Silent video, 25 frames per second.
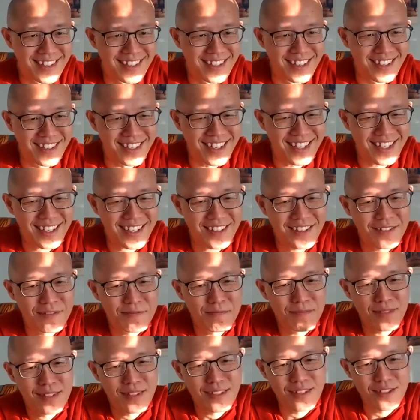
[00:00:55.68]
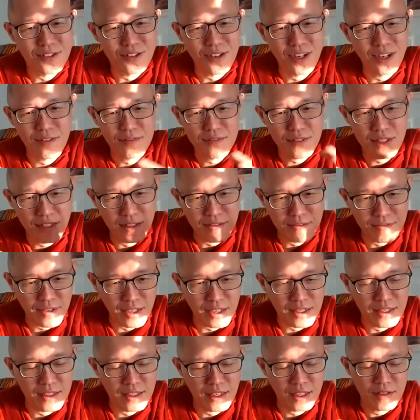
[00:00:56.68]
Okay. So after the
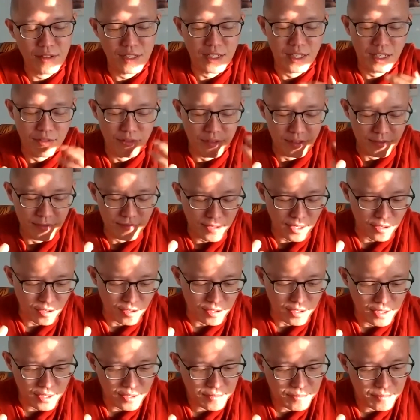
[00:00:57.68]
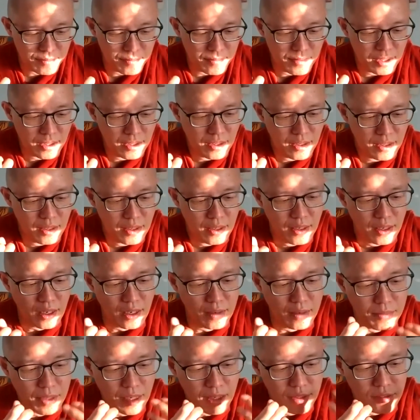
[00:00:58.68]
fact, then we can reflect on it.
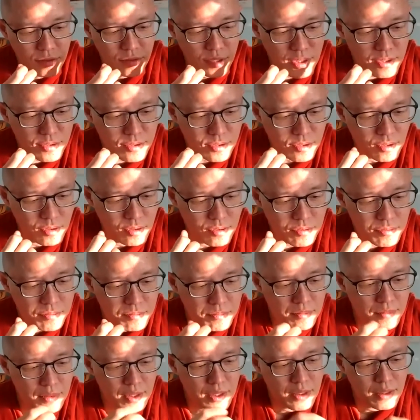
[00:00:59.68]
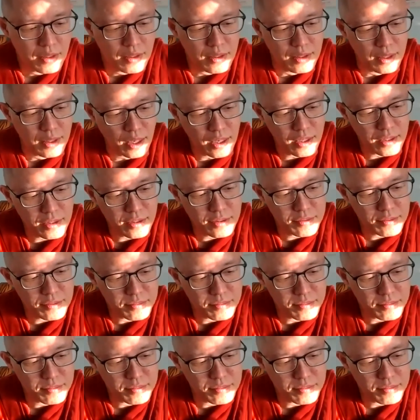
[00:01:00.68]
And by doing so, then